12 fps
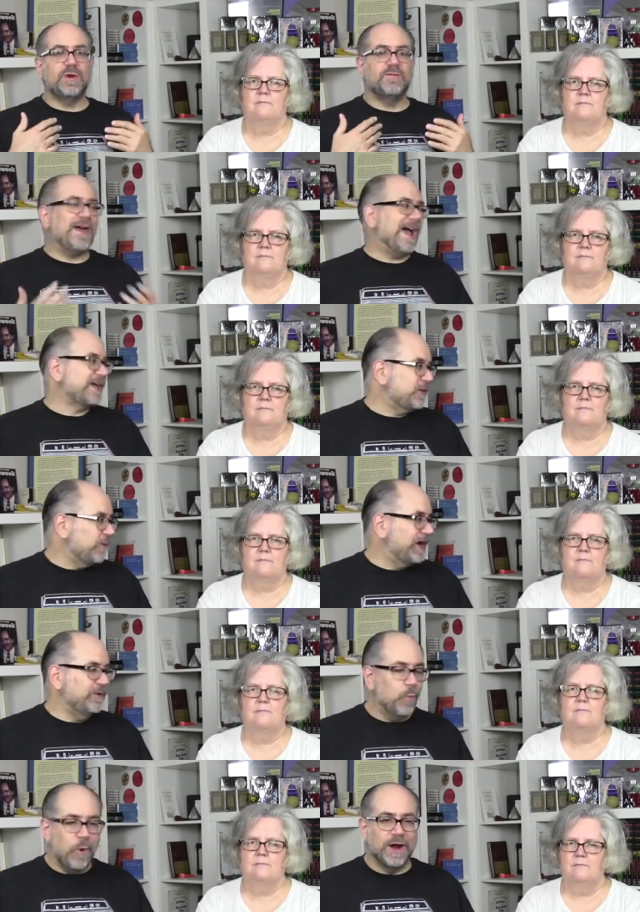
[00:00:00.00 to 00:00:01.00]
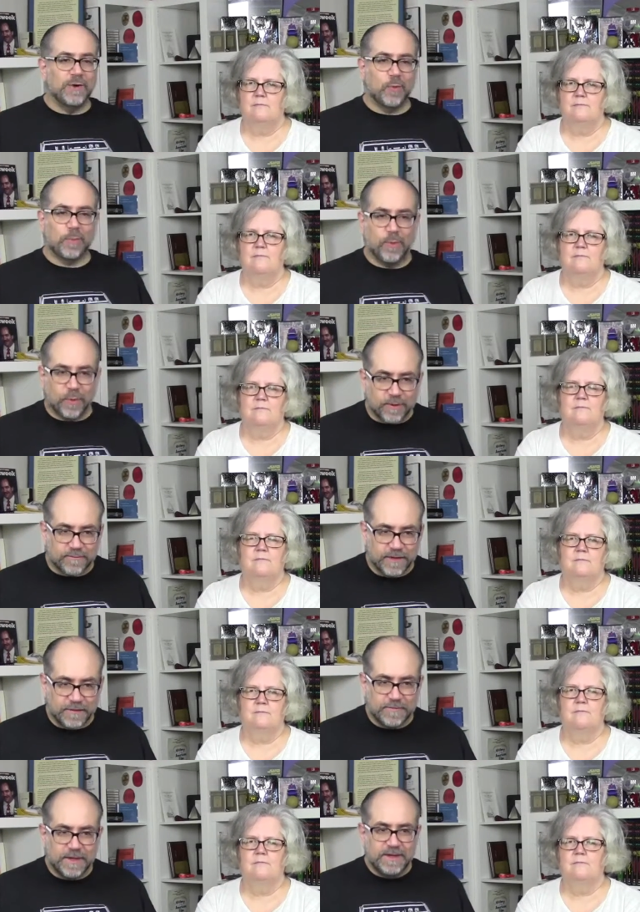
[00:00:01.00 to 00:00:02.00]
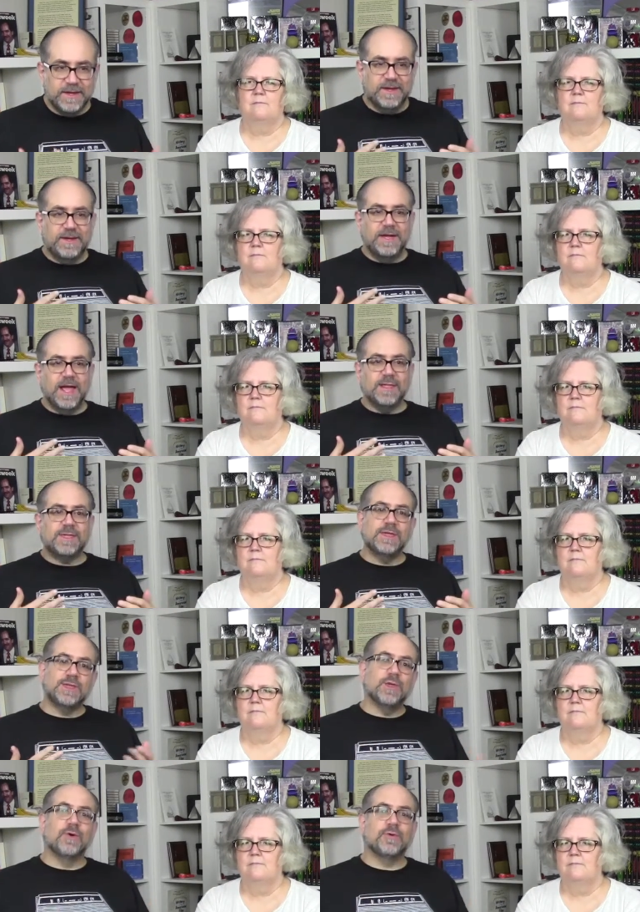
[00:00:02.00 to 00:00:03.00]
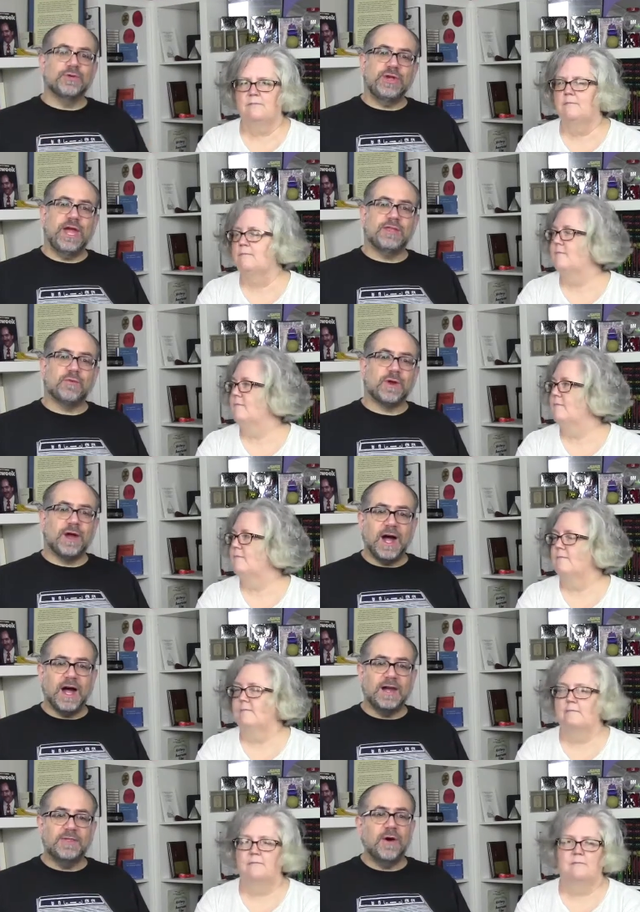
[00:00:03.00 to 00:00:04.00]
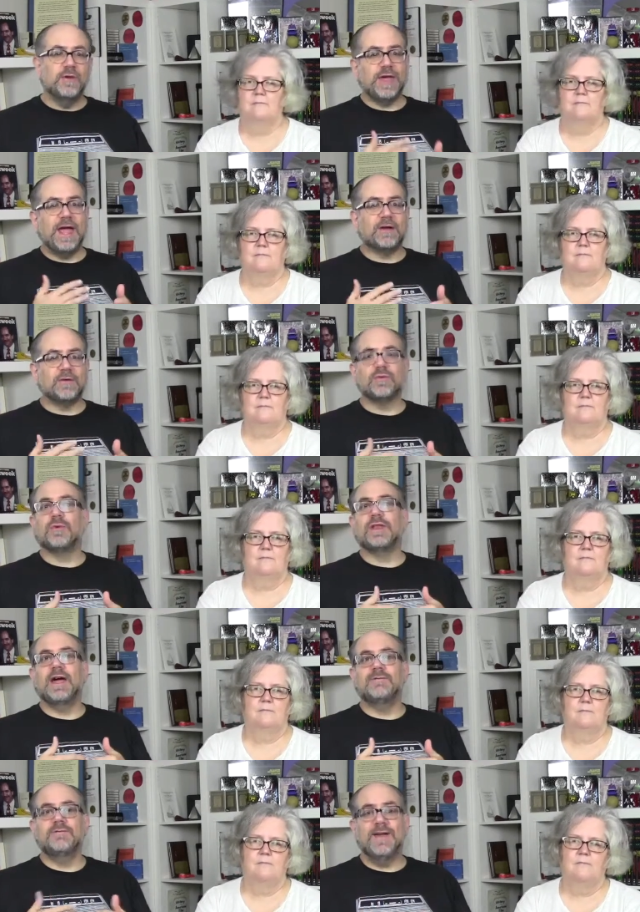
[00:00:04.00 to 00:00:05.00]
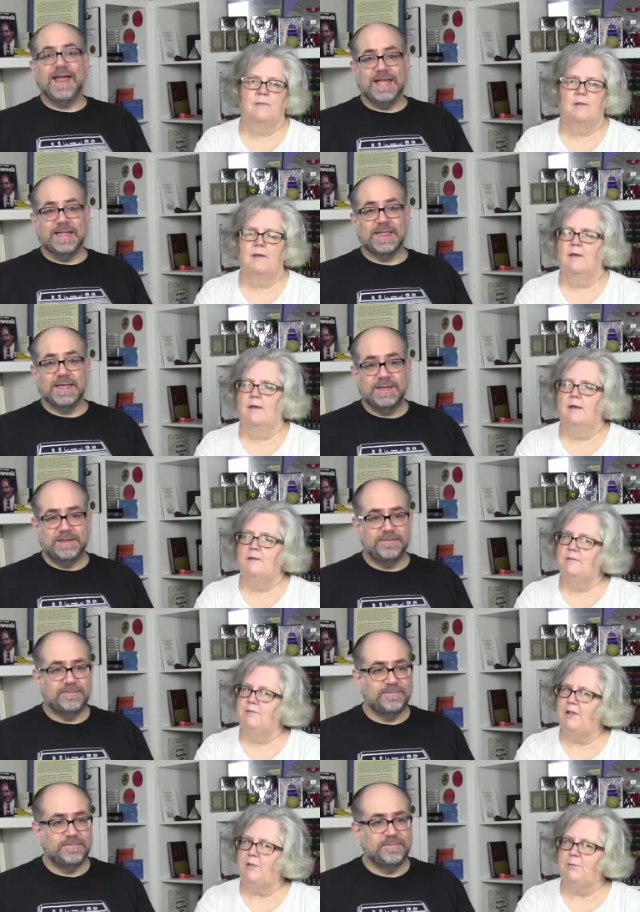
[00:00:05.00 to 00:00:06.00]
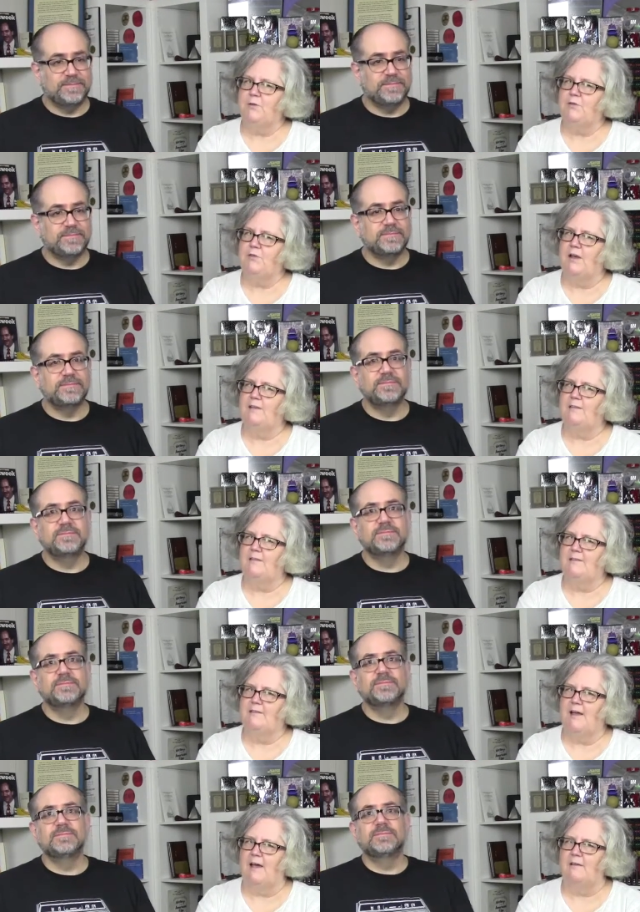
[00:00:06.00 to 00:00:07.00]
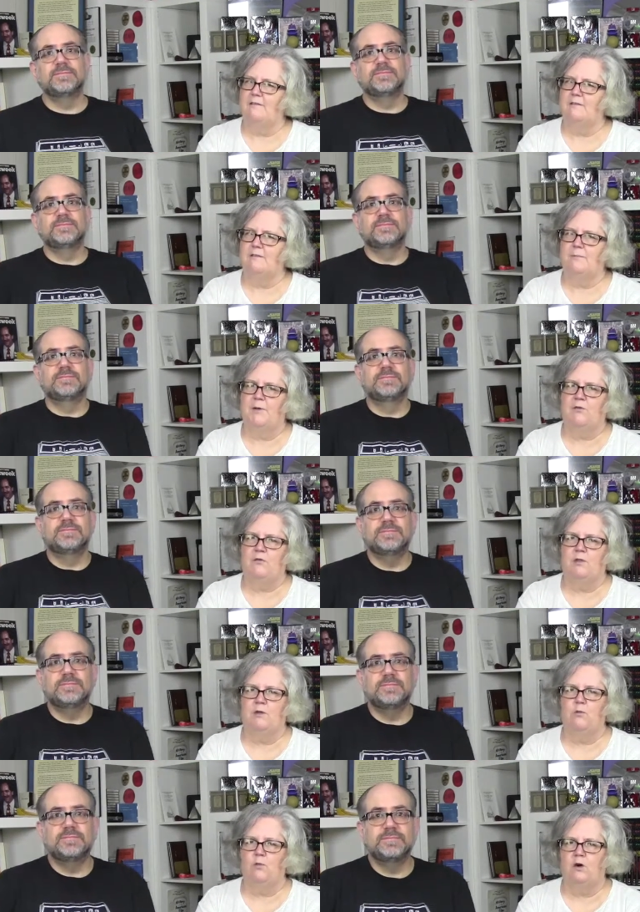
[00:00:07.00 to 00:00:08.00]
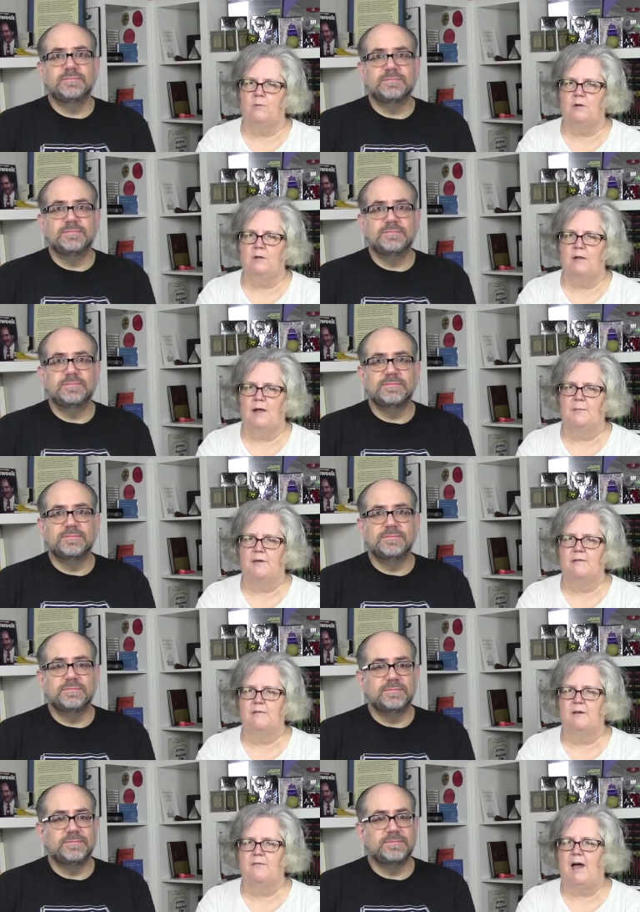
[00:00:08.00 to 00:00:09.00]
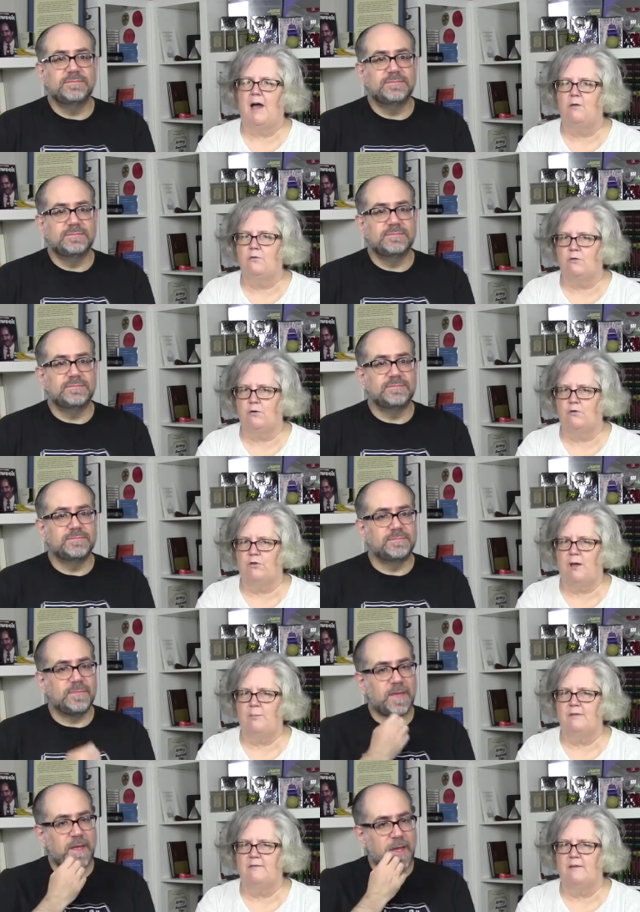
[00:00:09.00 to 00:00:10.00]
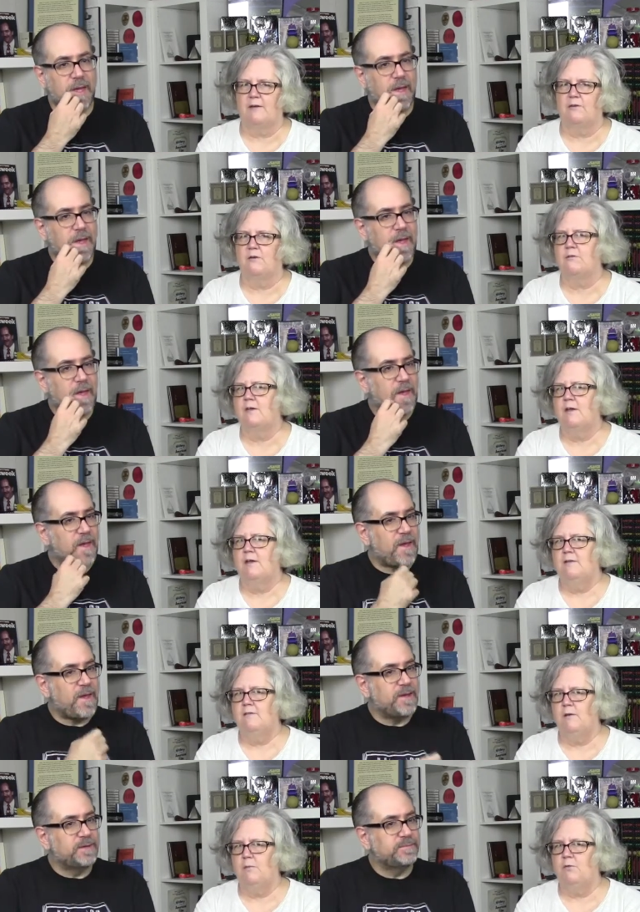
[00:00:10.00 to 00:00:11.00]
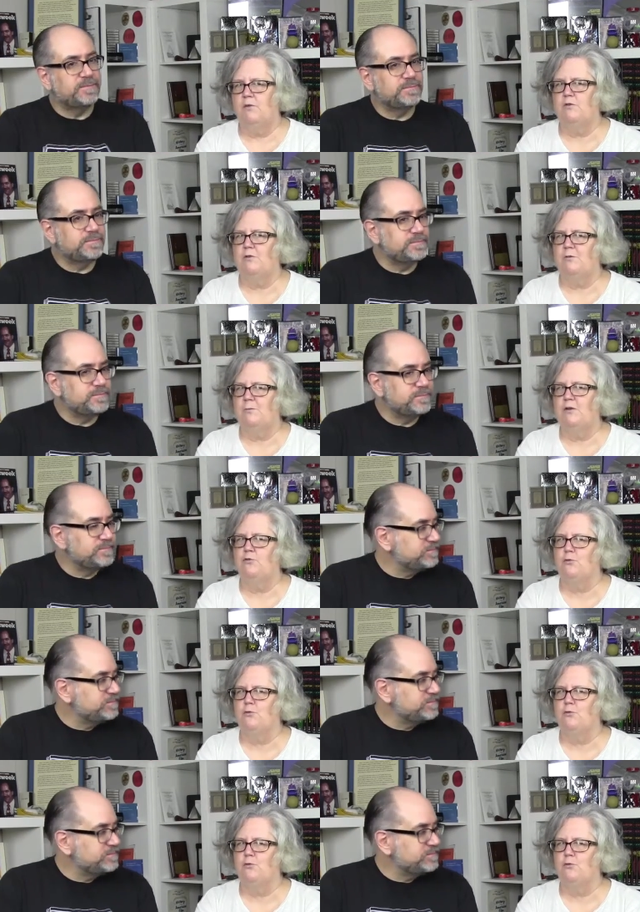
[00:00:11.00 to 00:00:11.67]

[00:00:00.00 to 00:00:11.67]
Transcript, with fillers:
Speaker 1: would evacuate one or more of them. And since local chains were gone, those anchors were left vacant.
Speaker 2: Developers saw success, especially in warmer climates, of outdoor shopping centers, some of which could be